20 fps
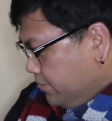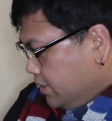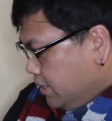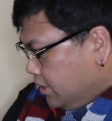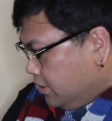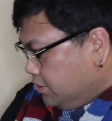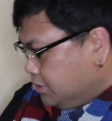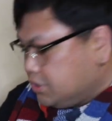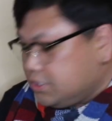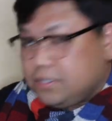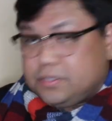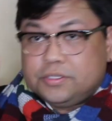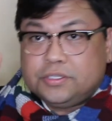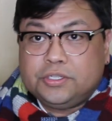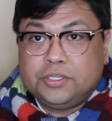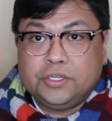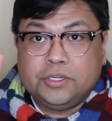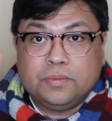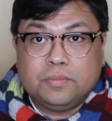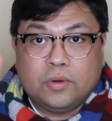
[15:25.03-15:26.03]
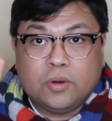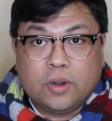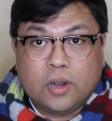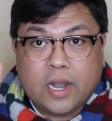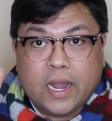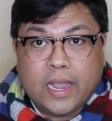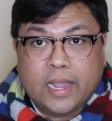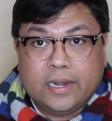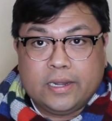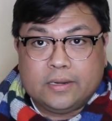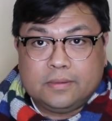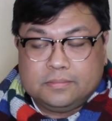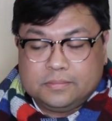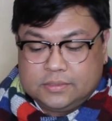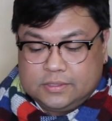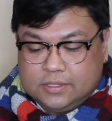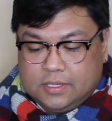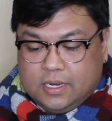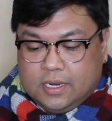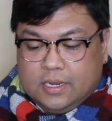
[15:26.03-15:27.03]
I'll only show two more
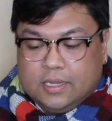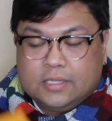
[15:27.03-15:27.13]
items.